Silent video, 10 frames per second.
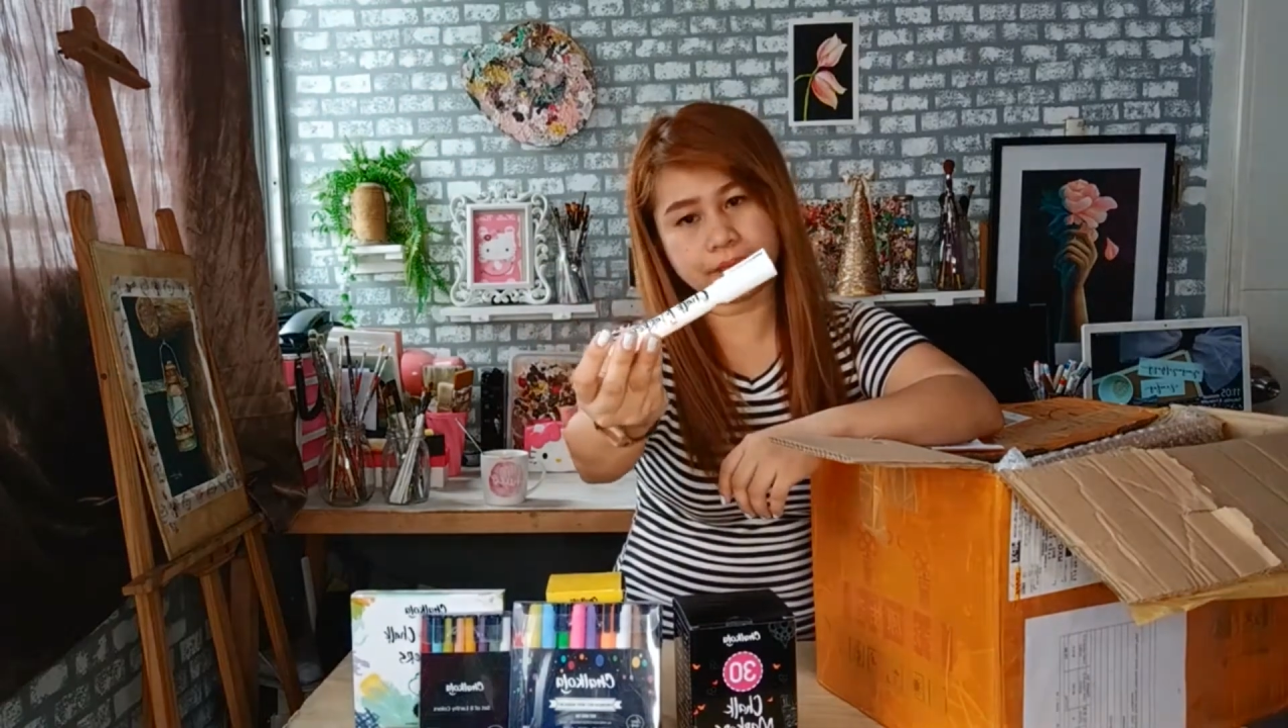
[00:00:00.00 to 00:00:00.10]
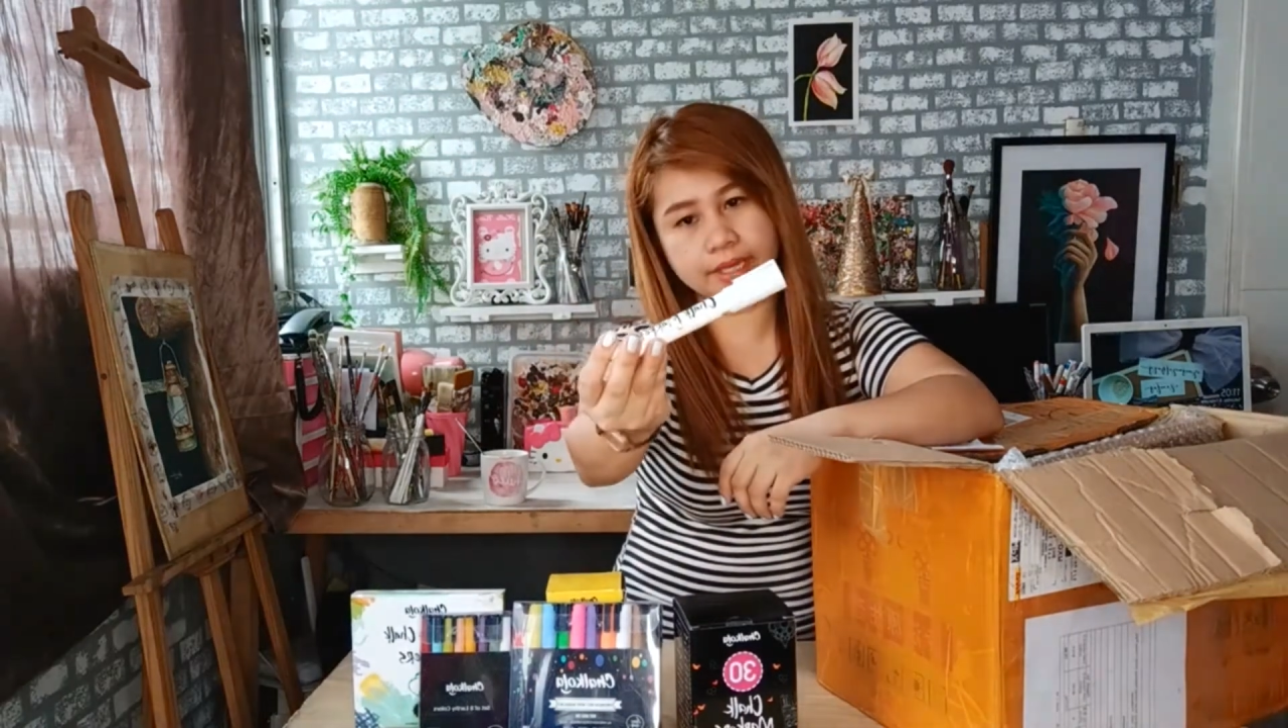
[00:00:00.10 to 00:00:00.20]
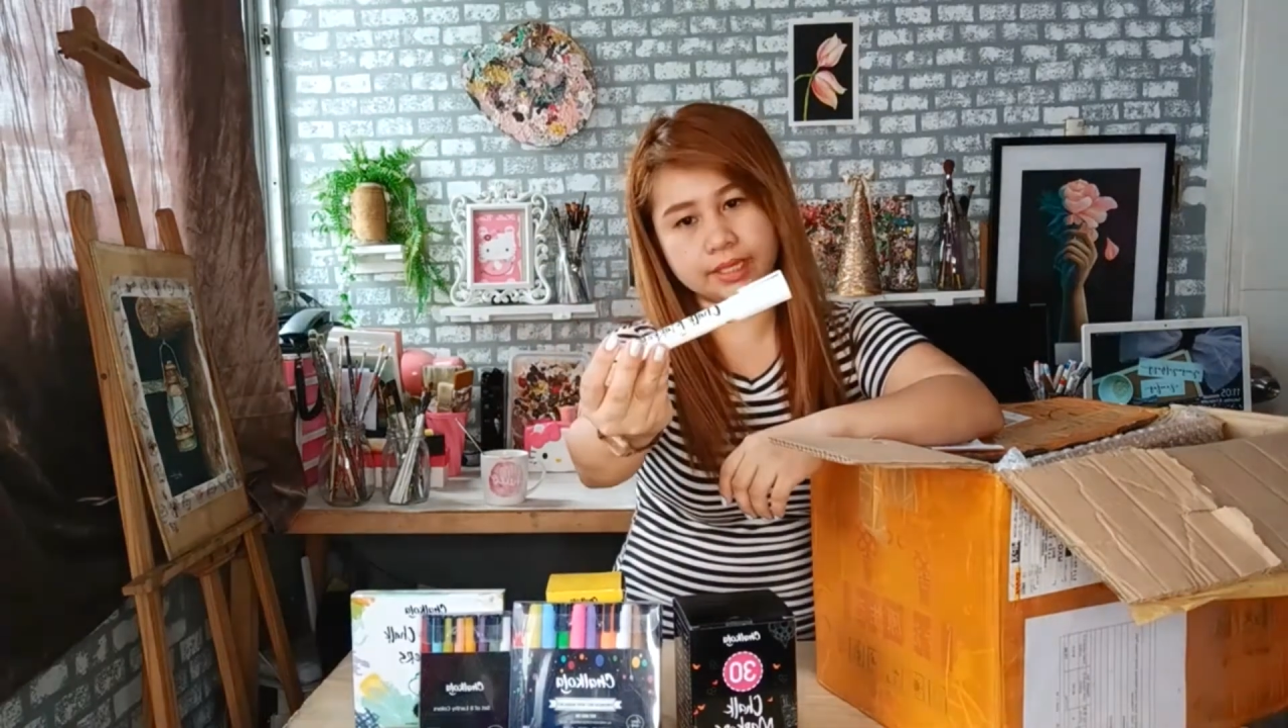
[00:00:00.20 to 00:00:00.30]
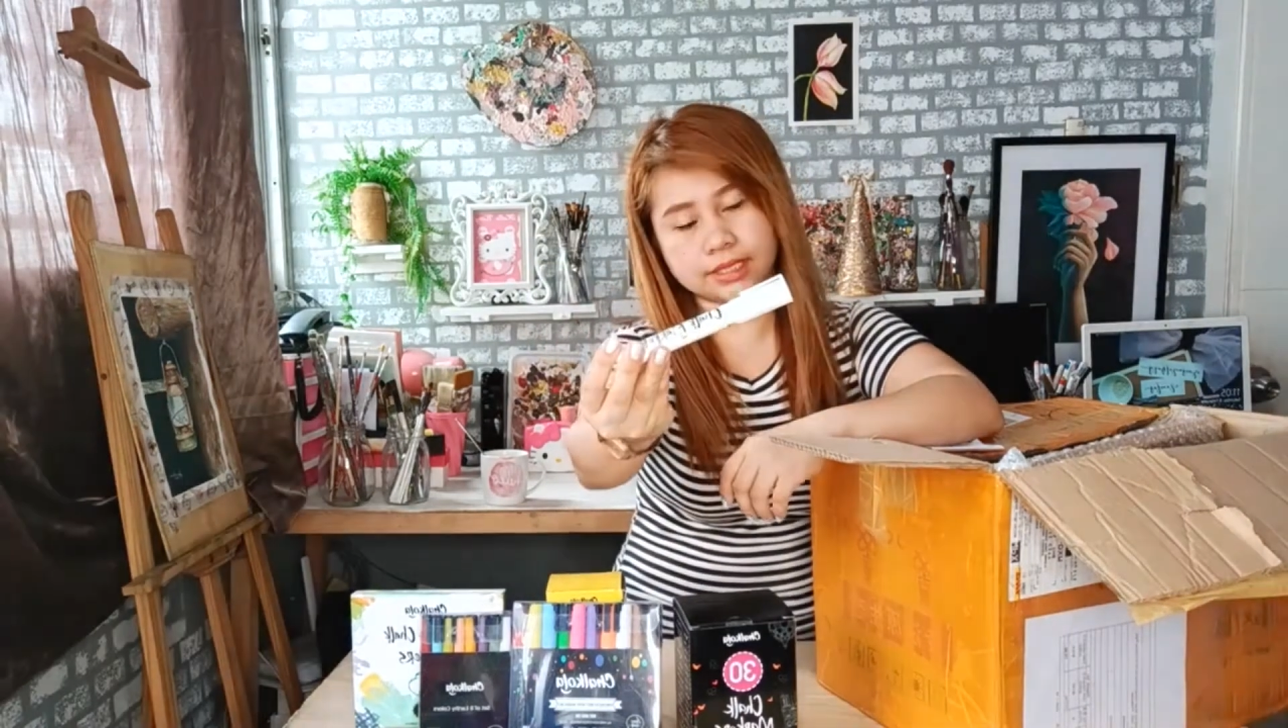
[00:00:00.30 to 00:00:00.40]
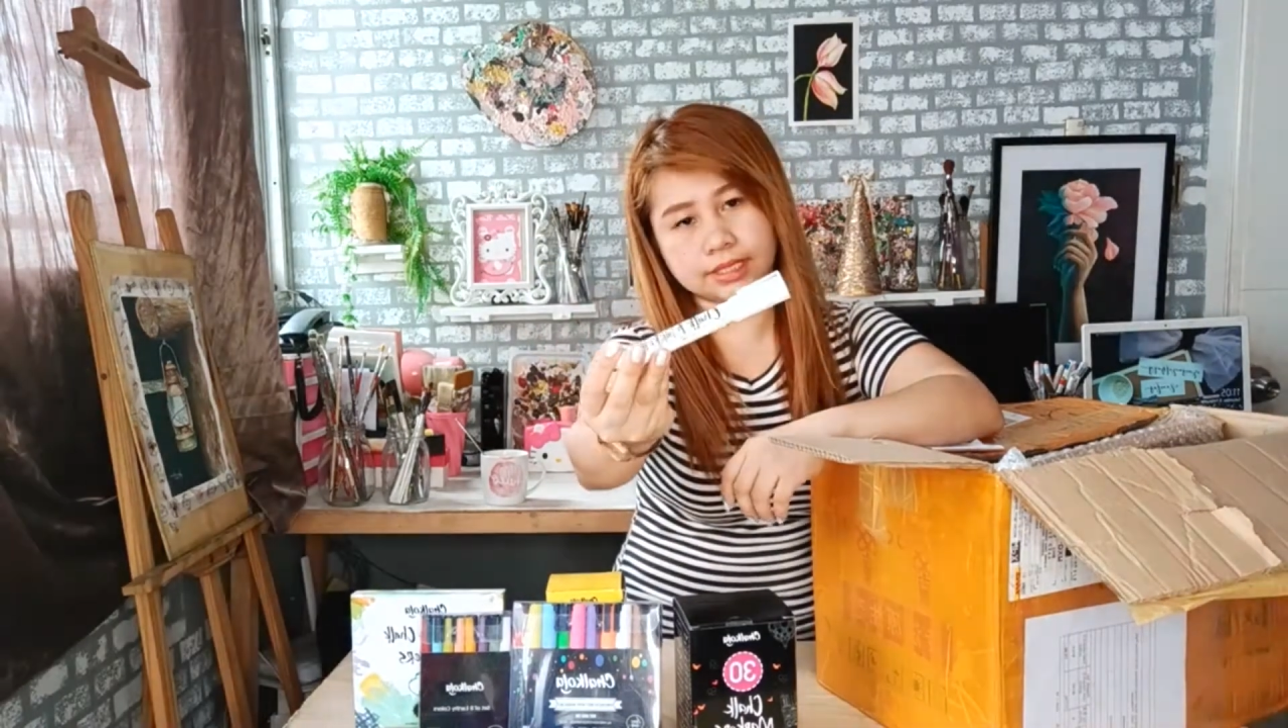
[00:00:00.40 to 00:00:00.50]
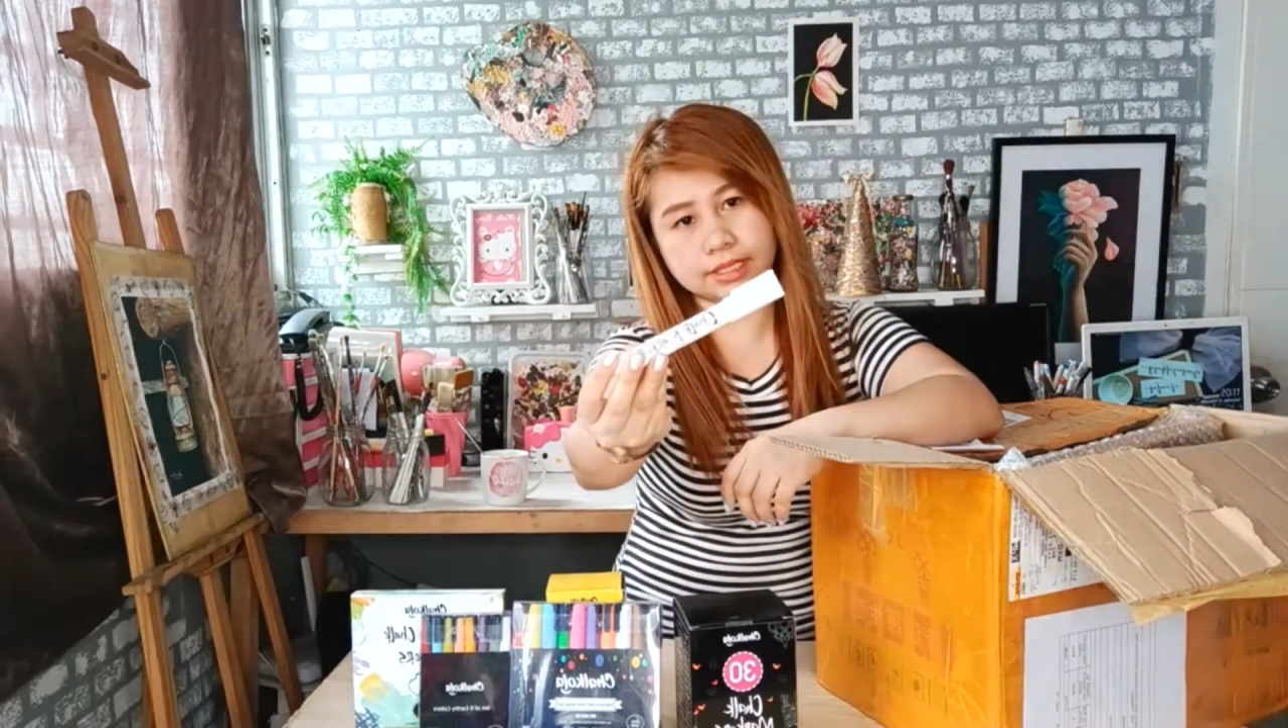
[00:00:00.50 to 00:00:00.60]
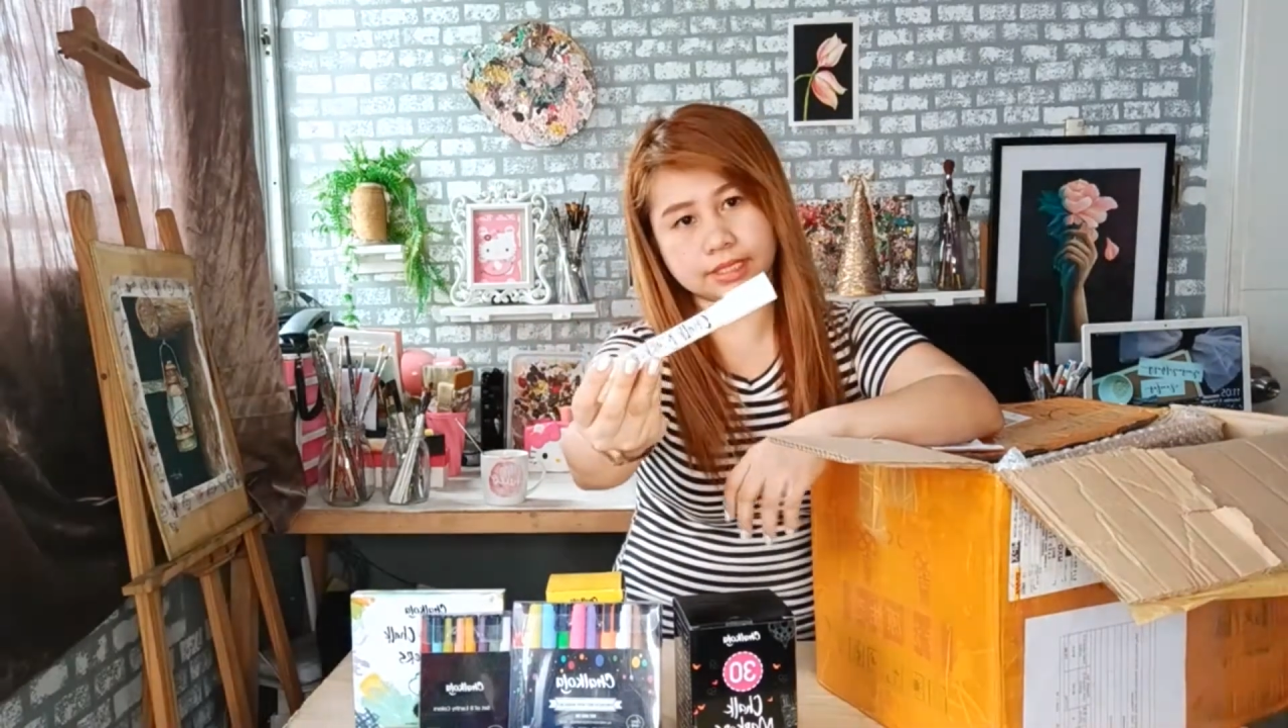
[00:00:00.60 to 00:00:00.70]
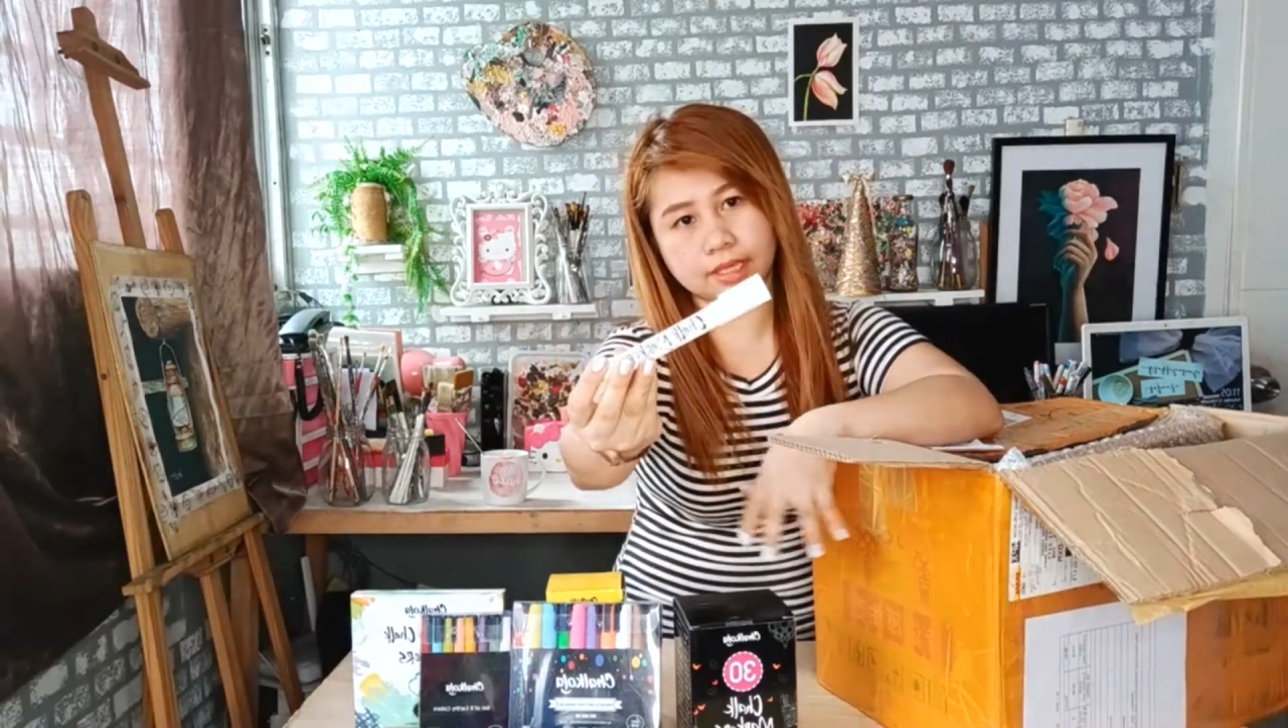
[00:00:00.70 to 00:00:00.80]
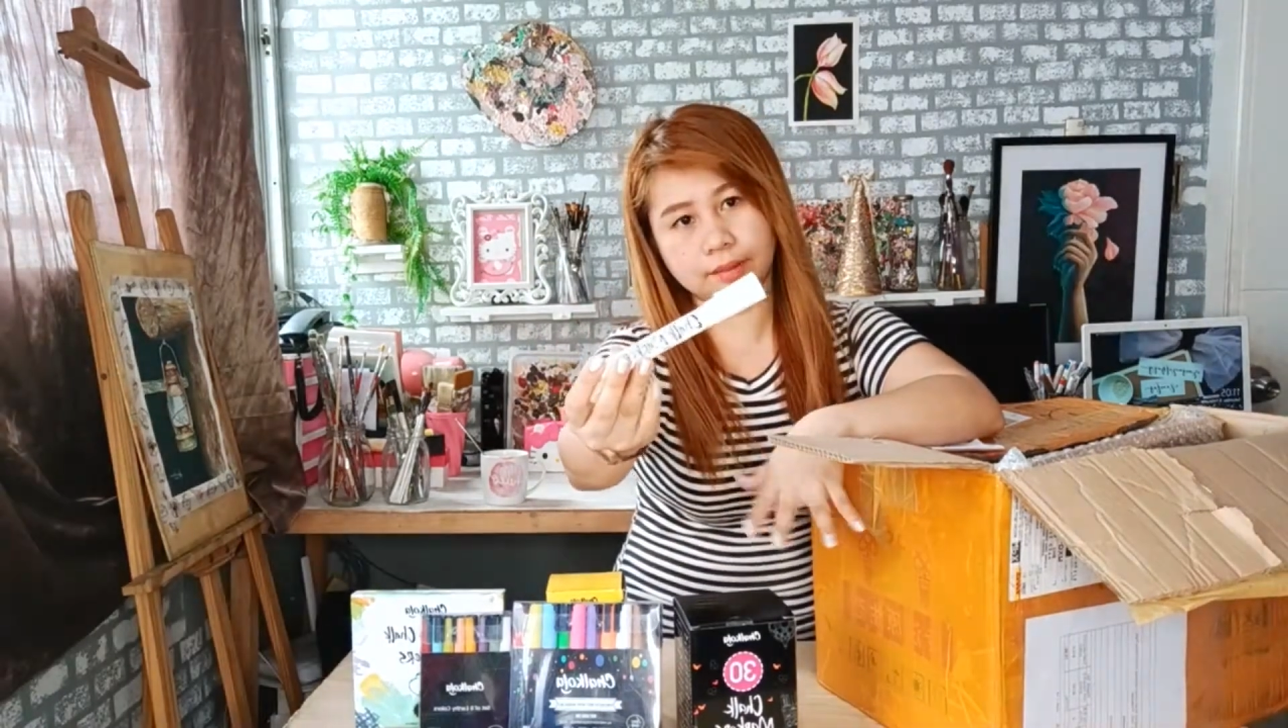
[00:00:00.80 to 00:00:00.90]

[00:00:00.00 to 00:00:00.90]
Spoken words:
biggest